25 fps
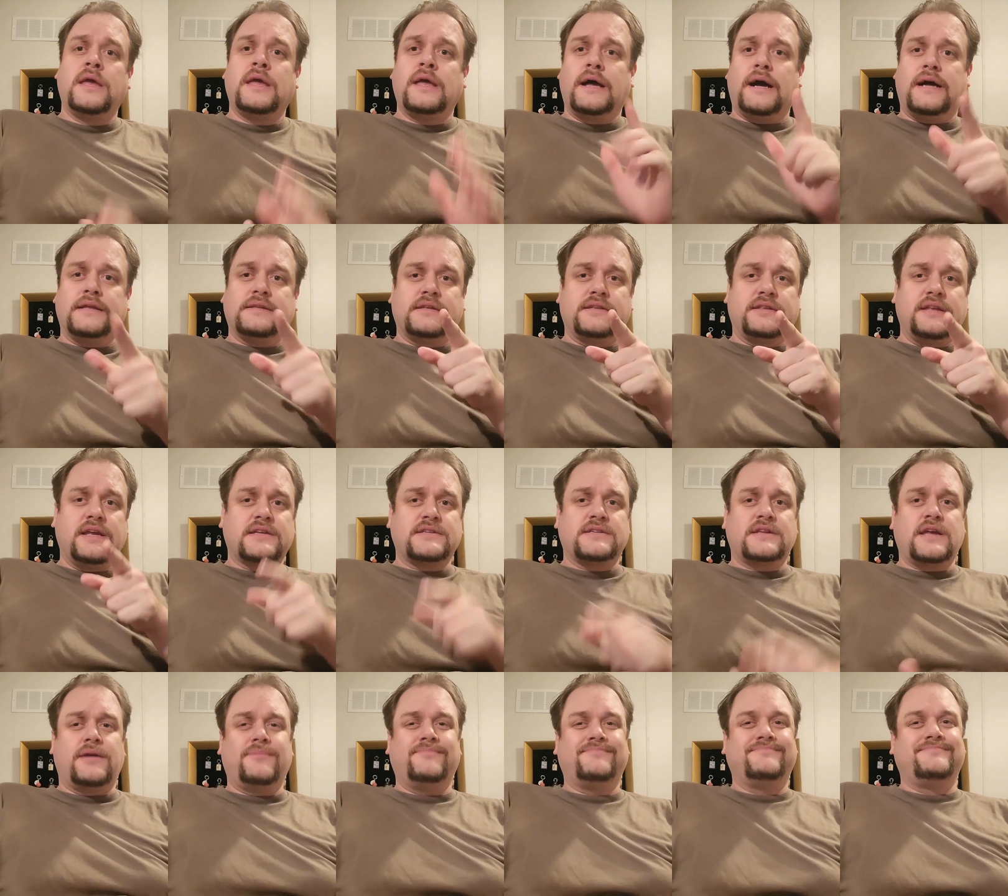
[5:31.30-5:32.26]
Until next
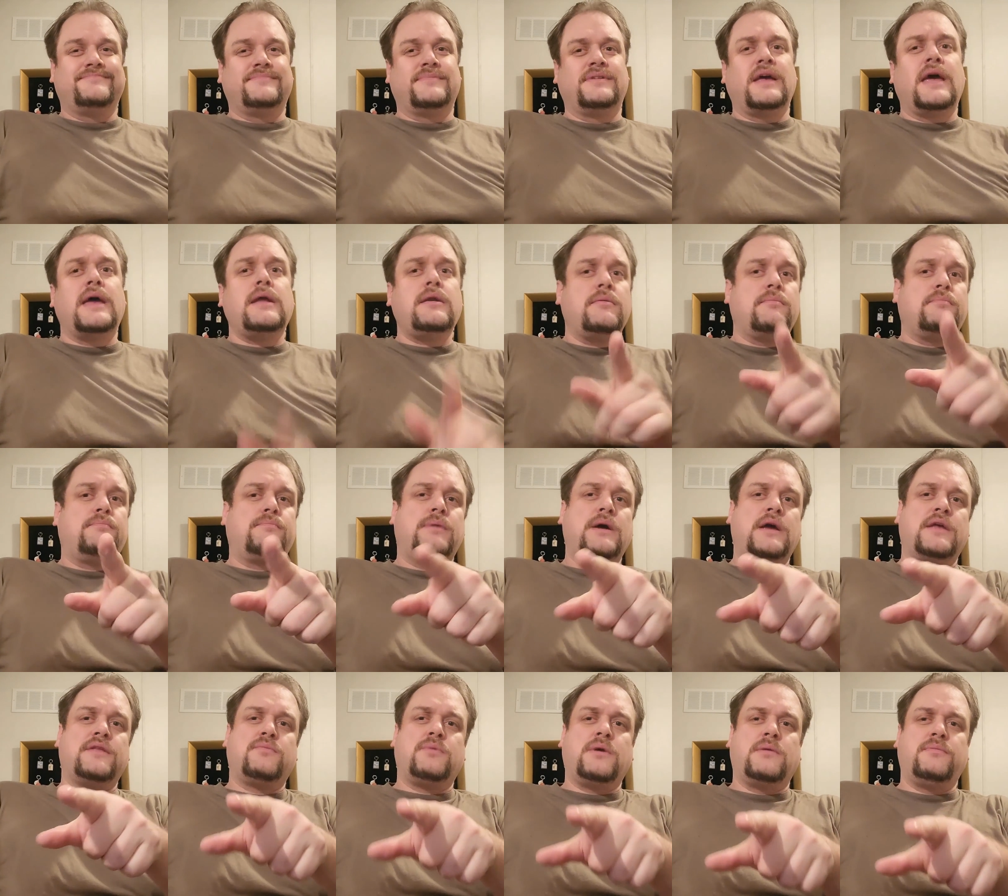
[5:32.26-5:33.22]
time. And
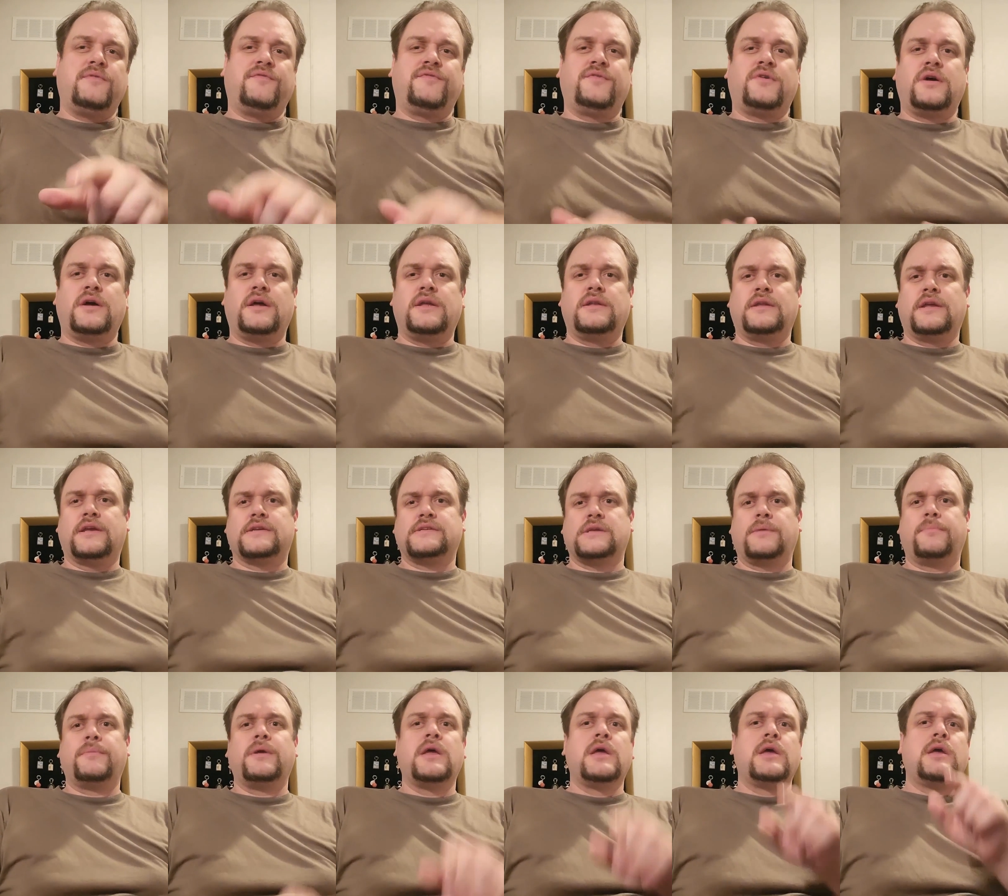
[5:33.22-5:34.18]
by the way, before I next
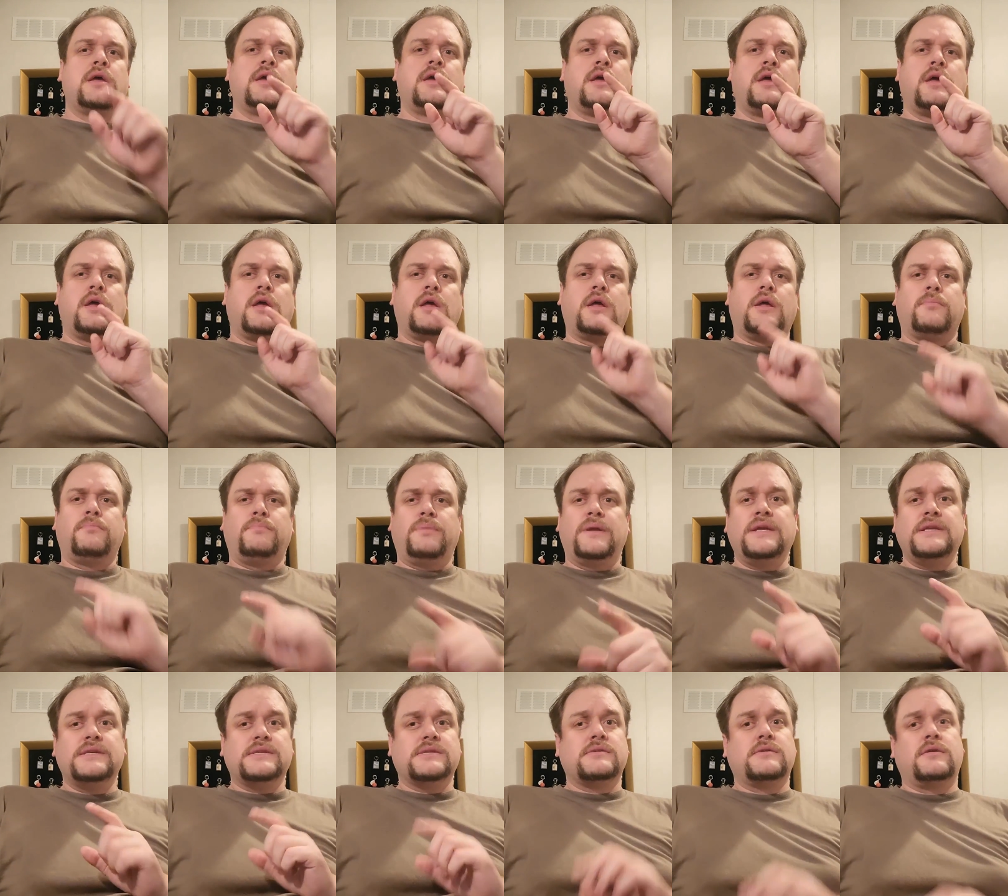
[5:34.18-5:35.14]
up,
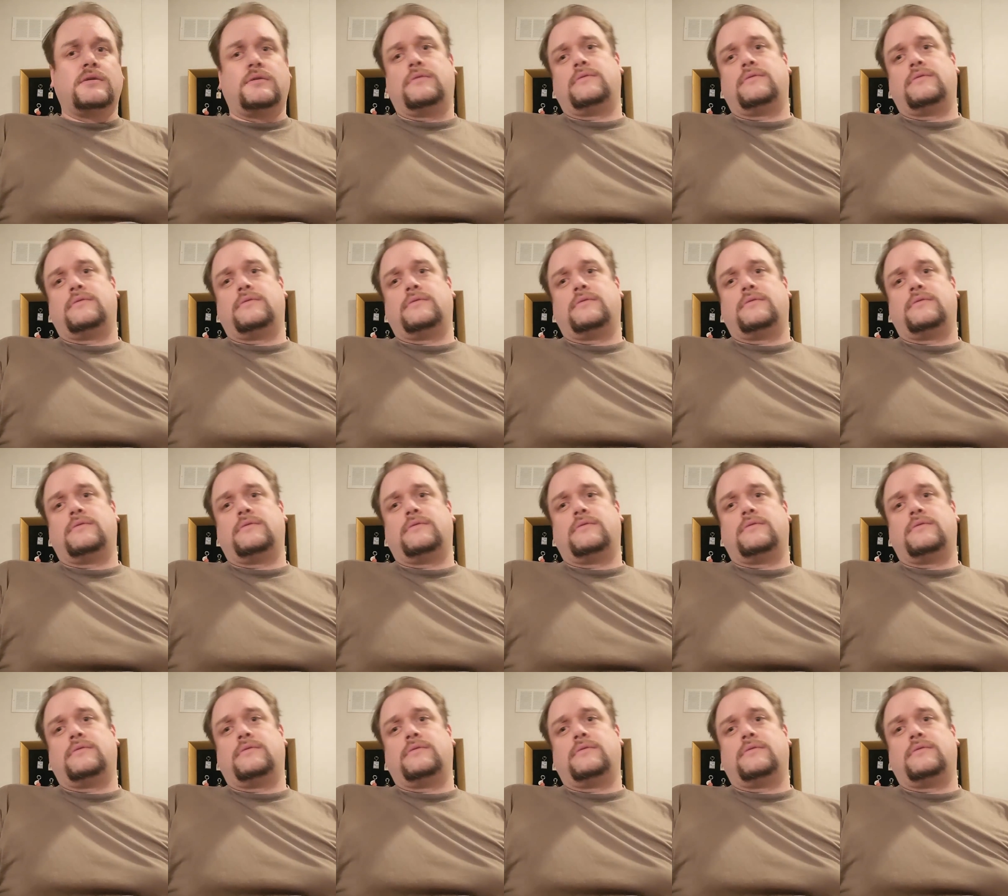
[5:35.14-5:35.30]
please